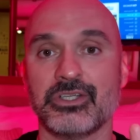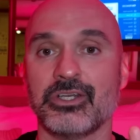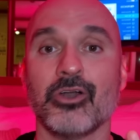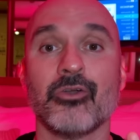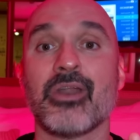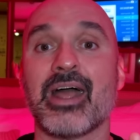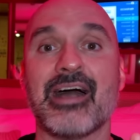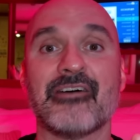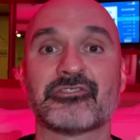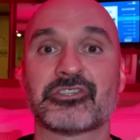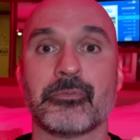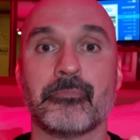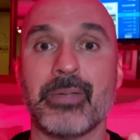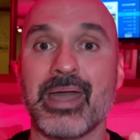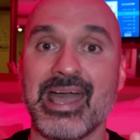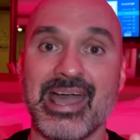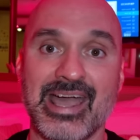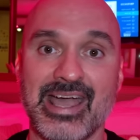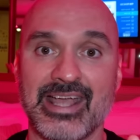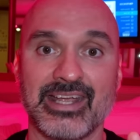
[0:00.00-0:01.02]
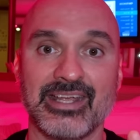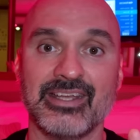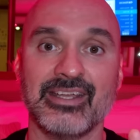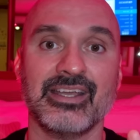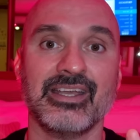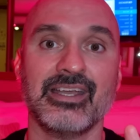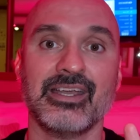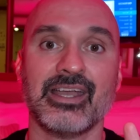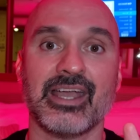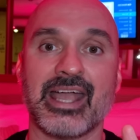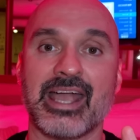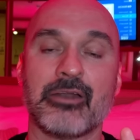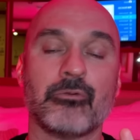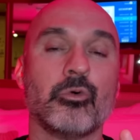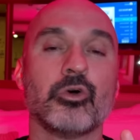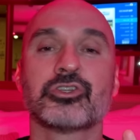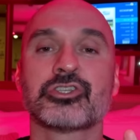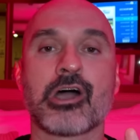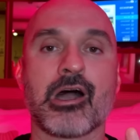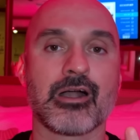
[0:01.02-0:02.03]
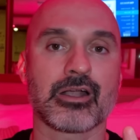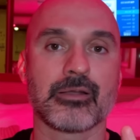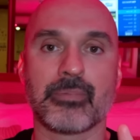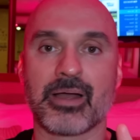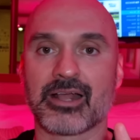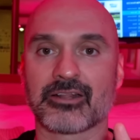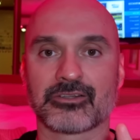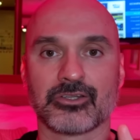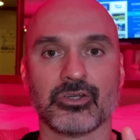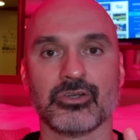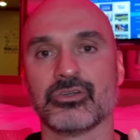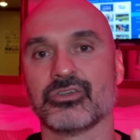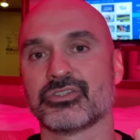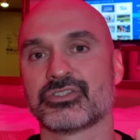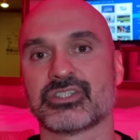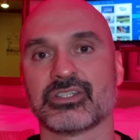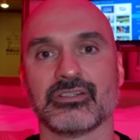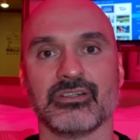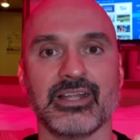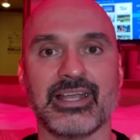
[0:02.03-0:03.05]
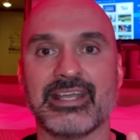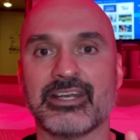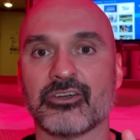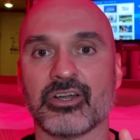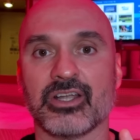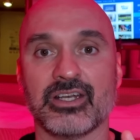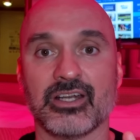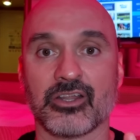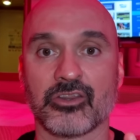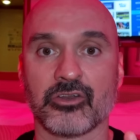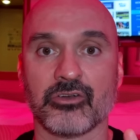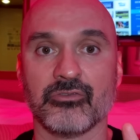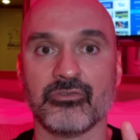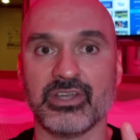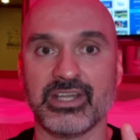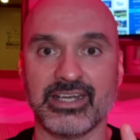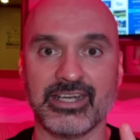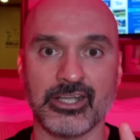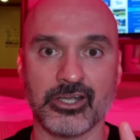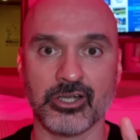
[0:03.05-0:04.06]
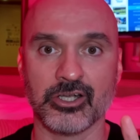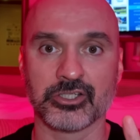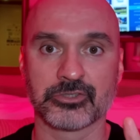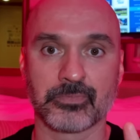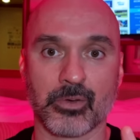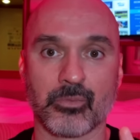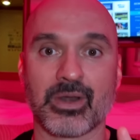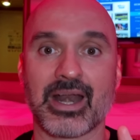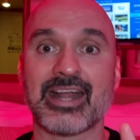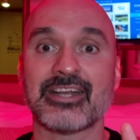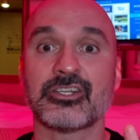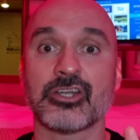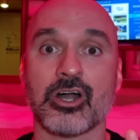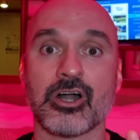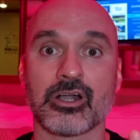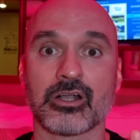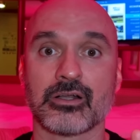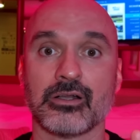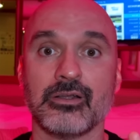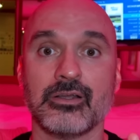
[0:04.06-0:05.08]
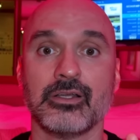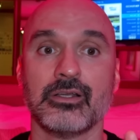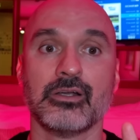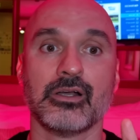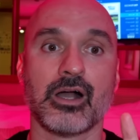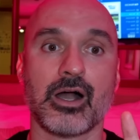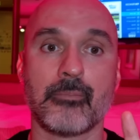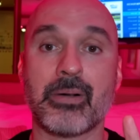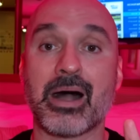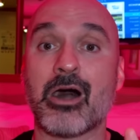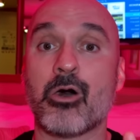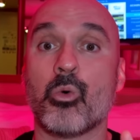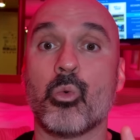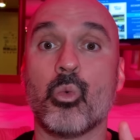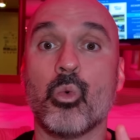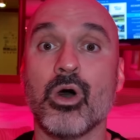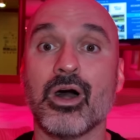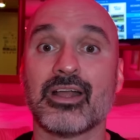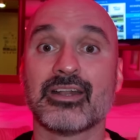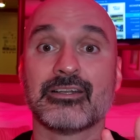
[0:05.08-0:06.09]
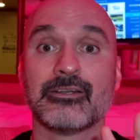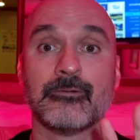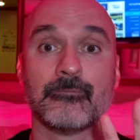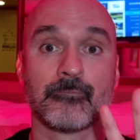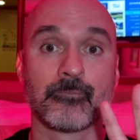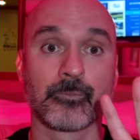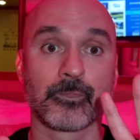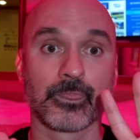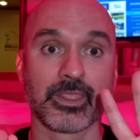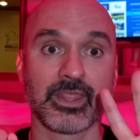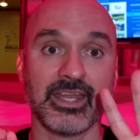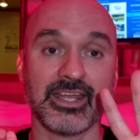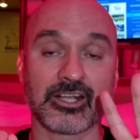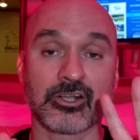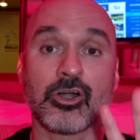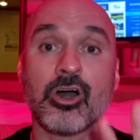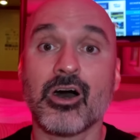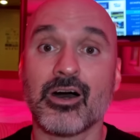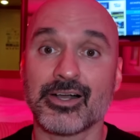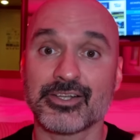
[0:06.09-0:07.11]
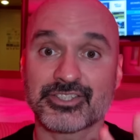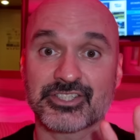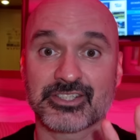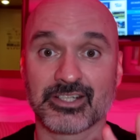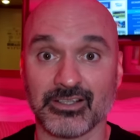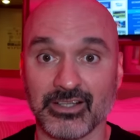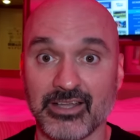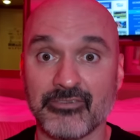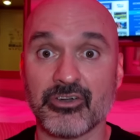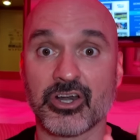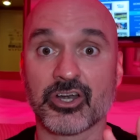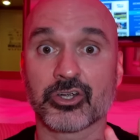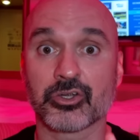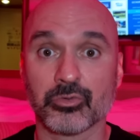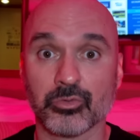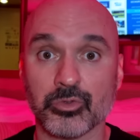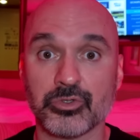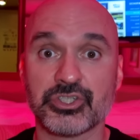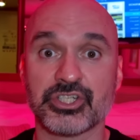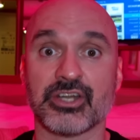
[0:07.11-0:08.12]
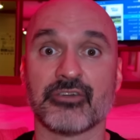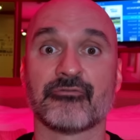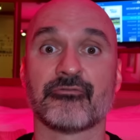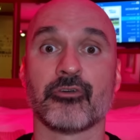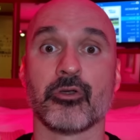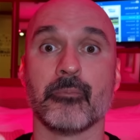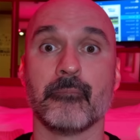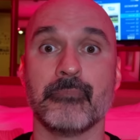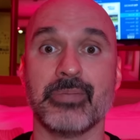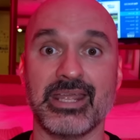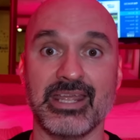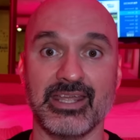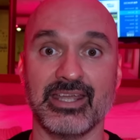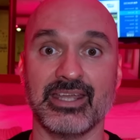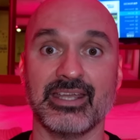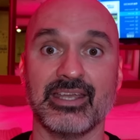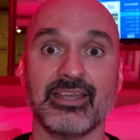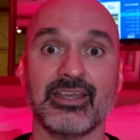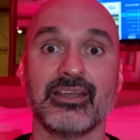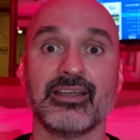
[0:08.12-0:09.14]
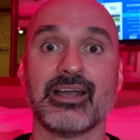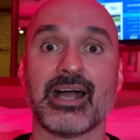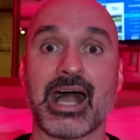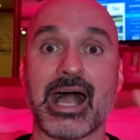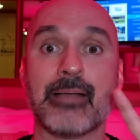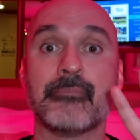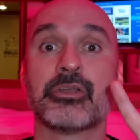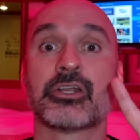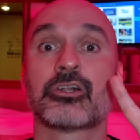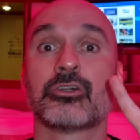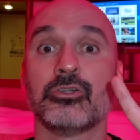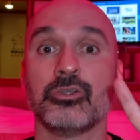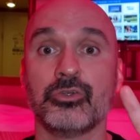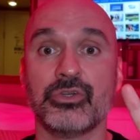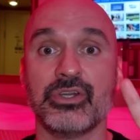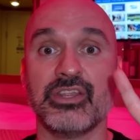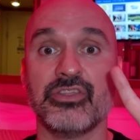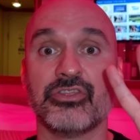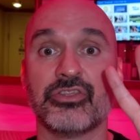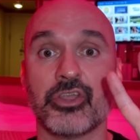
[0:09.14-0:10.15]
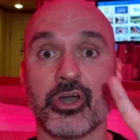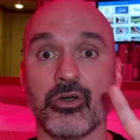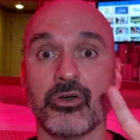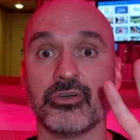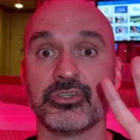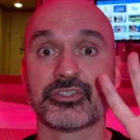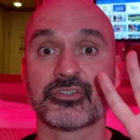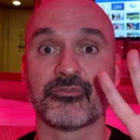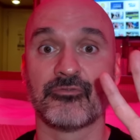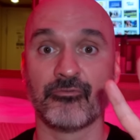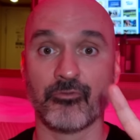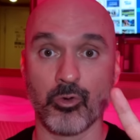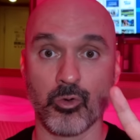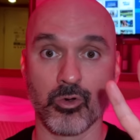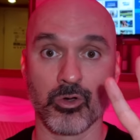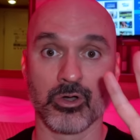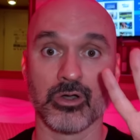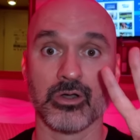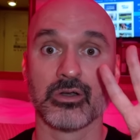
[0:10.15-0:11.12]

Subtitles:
have to pay. And we'll talk about those later in other videos. But when I talk about what it costs to live on a cruise ship for me, I'm including those 4